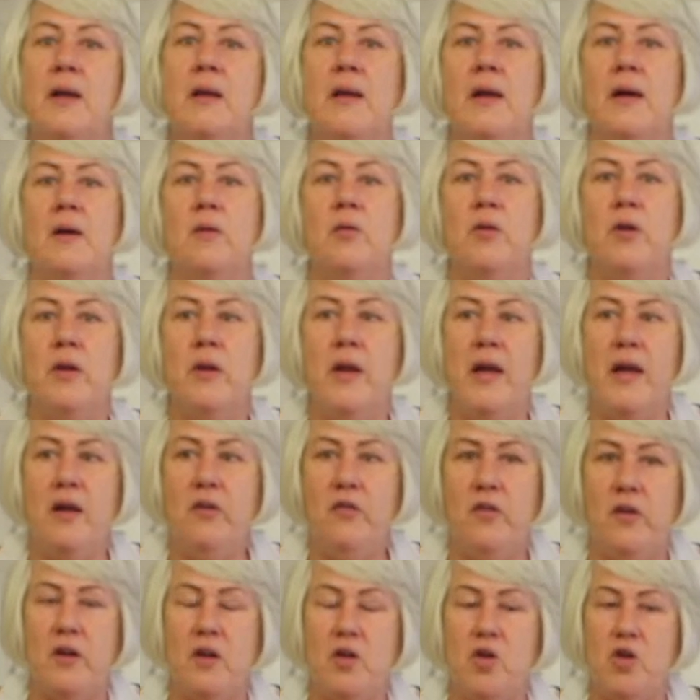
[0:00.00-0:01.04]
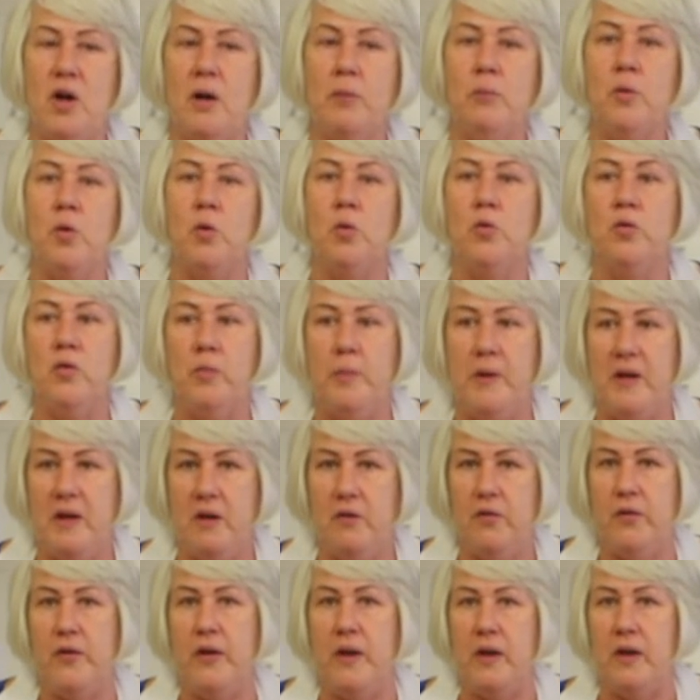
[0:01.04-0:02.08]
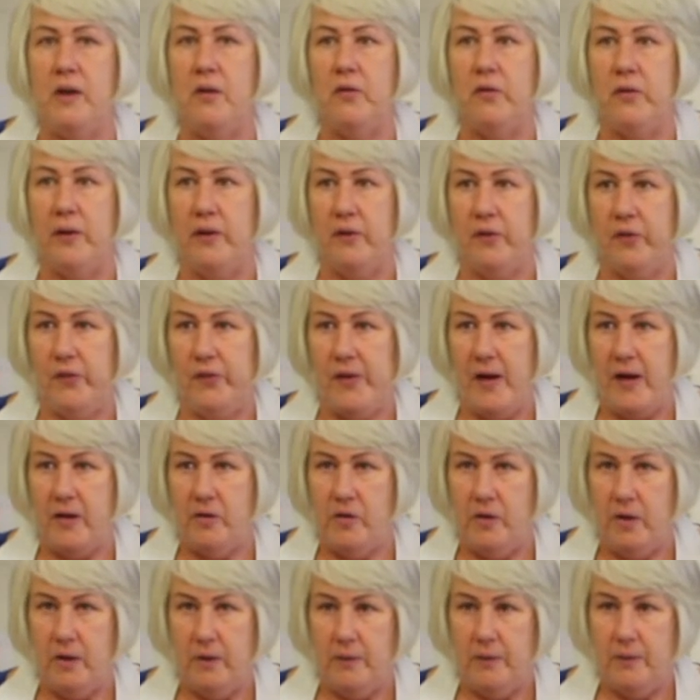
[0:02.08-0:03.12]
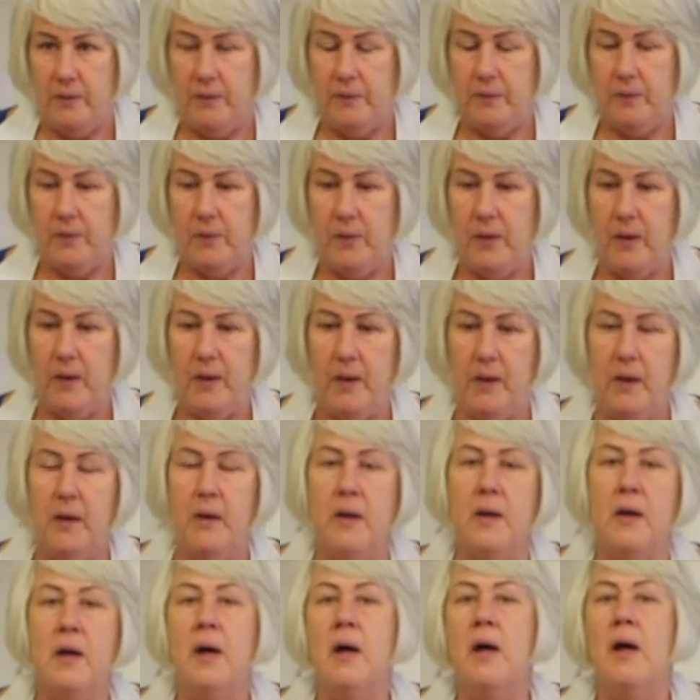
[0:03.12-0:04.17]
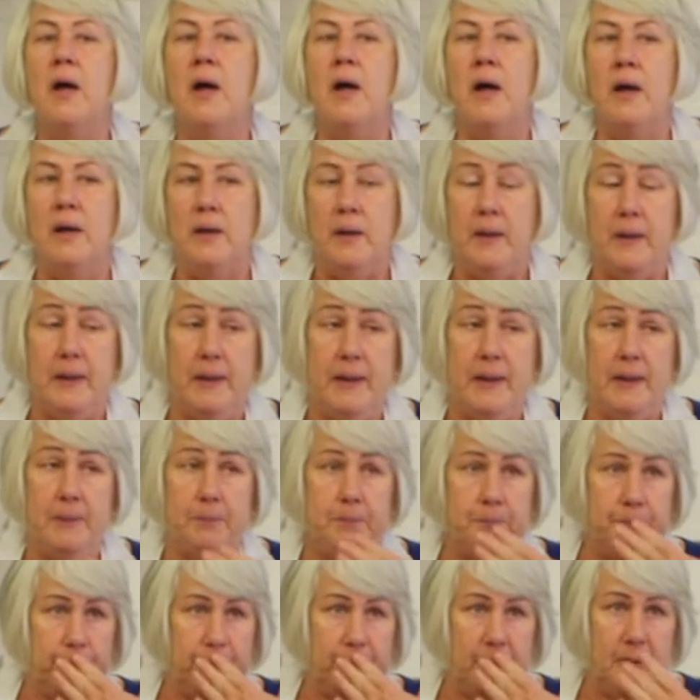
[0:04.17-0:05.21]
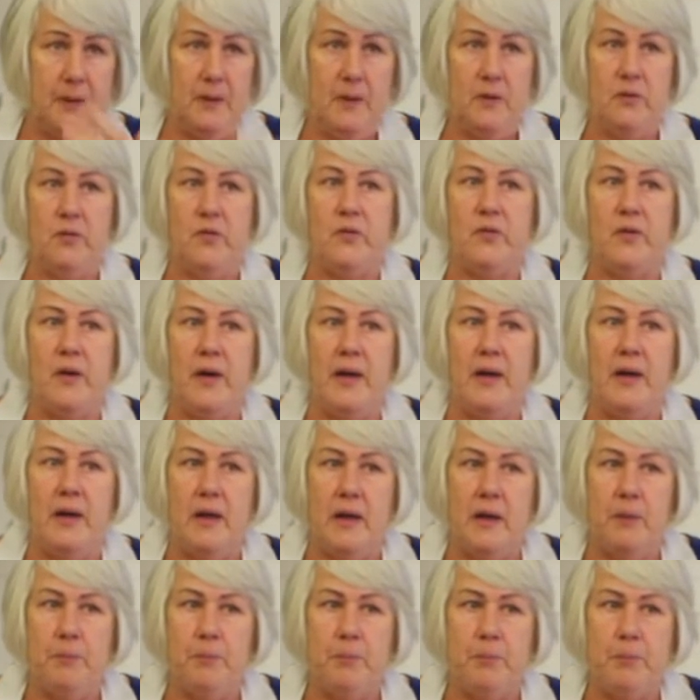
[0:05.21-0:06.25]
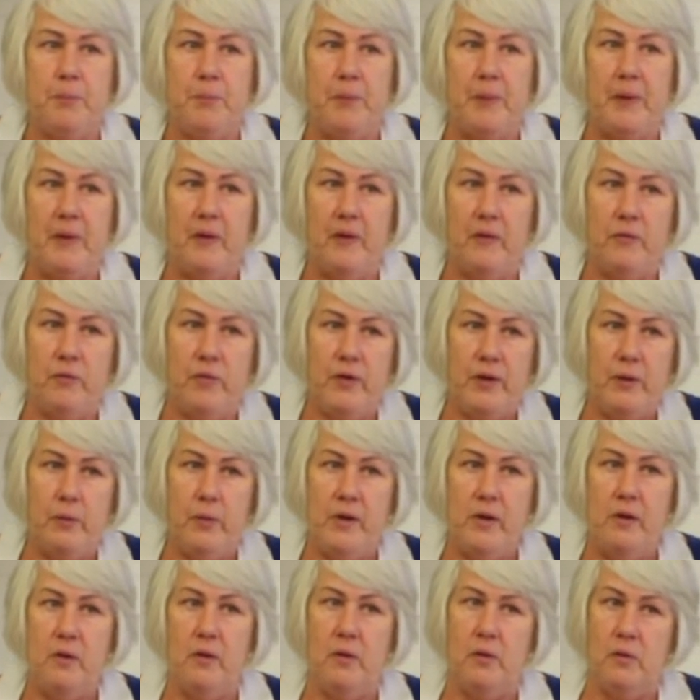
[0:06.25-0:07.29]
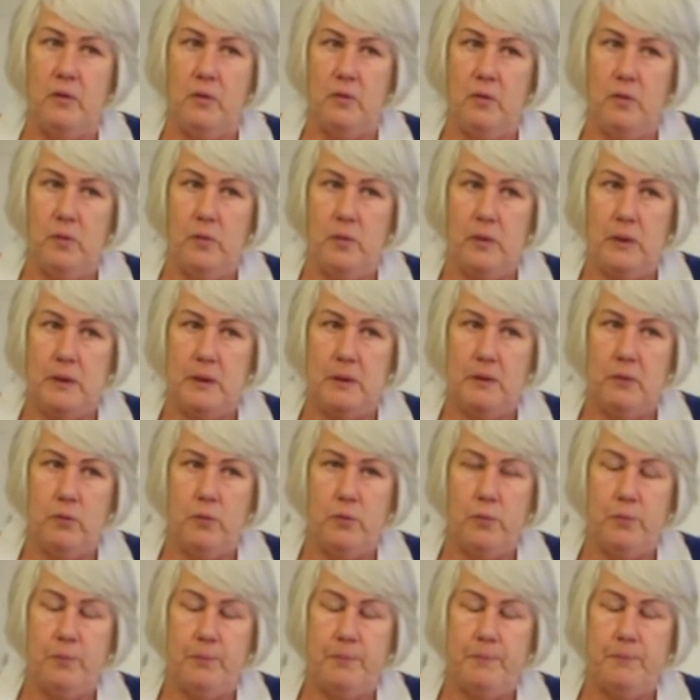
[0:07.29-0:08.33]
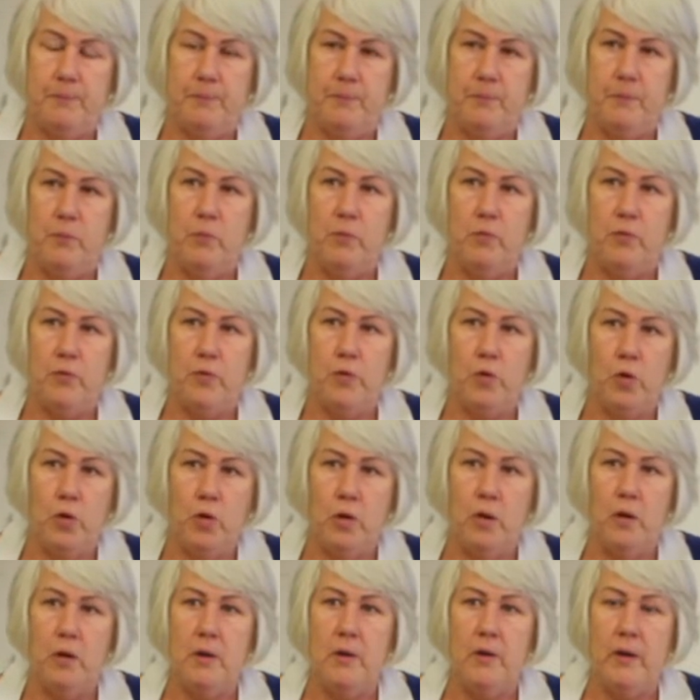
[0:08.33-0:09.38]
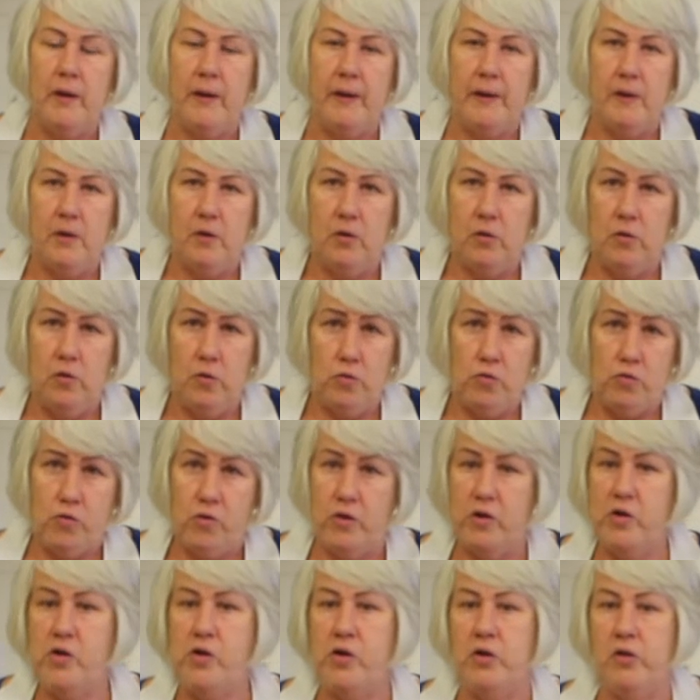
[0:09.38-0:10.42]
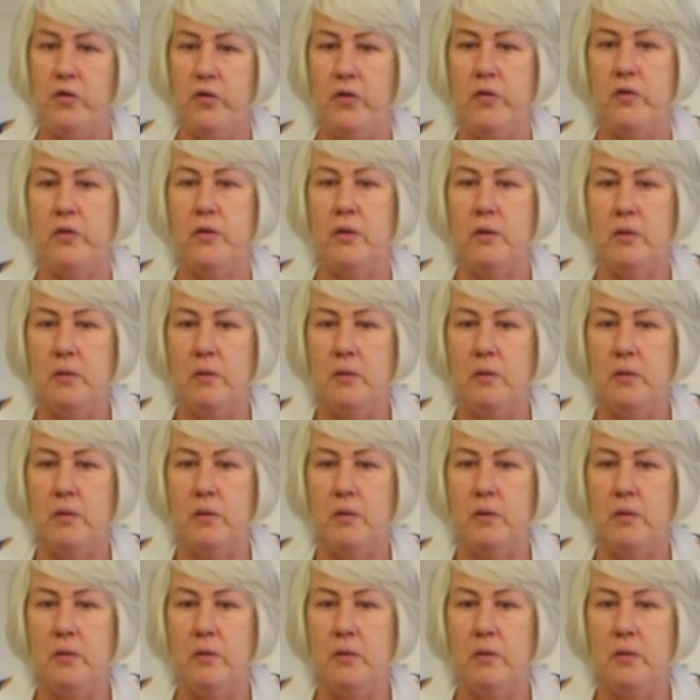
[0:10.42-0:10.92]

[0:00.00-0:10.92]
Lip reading: Now, the next dish I'm going to make for you is lasagna, okay? It's a very full, nutritious